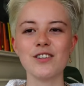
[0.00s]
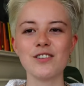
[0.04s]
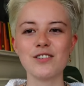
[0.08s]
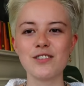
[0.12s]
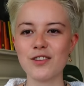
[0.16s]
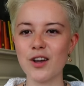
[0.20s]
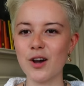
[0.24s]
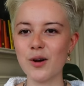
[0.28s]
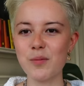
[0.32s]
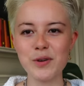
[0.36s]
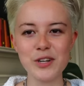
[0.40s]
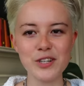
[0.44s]

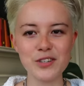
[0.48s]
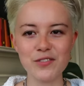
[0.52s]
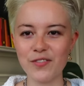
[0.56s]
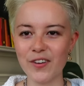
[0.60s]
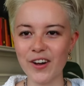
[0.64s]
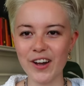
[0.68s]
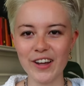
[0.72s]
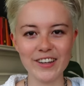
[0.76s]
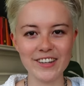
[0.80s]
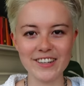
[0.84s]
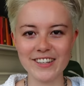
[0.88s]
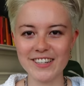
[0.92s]
so much
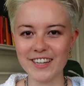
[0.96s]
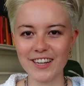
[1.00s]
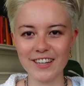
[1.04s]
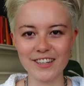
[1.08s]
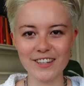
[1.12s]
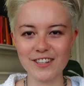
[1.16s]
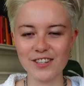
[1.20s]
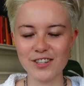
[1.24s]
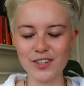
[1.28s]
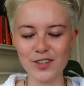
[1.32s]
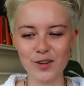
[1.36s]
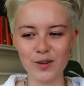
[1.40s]
fun to get
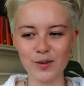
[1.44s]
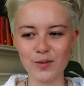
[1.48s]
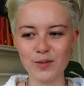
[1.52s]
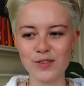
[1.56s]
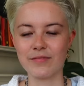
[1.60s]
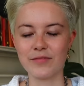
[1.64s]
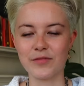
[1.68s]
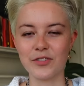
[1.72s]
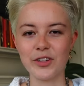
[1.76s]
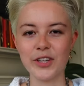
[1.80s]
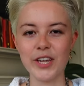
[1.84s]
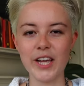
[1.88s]
to do.
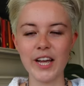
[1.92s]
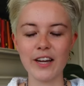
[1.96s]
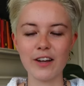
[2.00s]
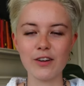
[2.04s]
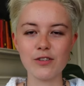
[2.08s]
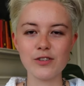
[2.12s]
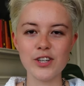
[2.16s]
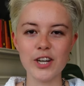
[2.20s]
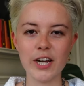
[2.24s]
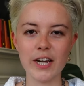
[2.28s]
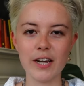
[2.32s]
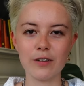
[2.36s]
So yeah,
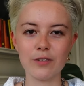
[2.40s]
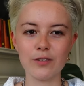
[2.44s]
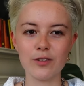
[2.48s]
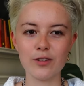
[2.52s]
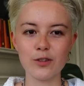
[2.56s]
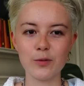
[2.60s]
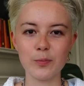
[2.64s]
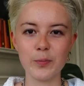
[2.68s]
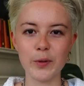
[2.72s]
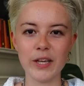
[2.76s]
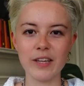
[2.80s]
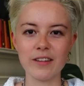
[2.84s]
go check out
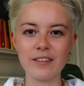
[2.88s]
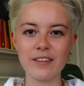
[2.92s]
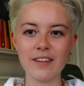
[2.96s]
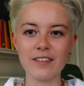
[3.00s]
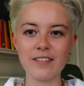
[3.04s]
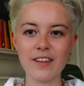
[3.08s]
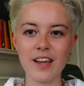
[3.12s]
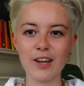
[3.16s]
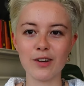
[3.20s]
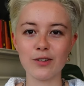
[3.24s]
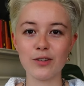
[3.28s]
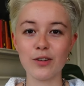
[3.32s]
those
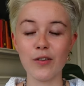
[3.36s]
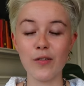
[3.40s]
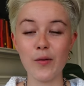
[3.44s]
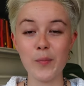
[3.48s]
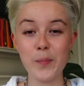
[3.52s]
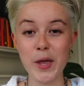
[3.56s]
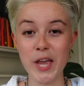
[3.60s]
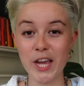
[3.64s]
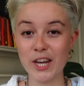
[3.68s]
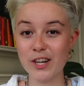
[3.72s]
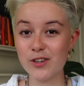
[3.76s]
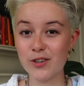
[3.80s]
places. I also have a
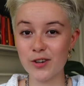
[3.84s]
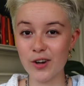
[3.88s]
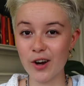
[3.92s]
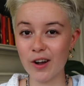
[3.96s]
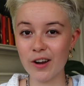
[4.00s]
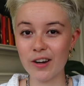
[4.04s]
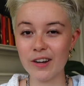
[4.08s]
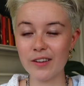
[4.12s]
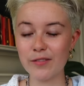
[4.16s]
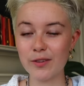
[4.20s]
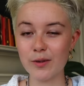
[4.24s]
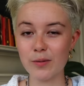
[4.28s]

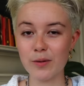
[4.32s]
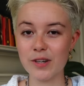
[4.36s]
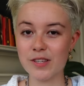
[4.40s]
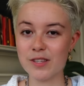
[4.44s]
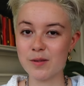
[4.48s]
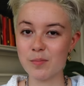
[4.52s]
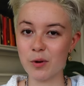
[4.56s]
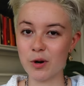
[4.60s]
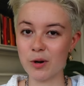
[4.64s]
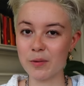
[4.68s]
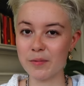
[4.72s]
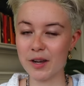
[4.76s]
Patreon if you want to
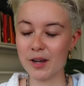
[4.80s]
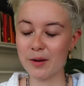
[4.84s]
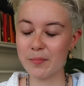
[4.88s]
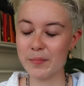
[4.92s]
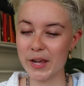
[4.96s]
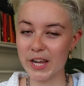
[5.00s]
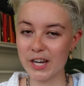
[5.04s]
support me on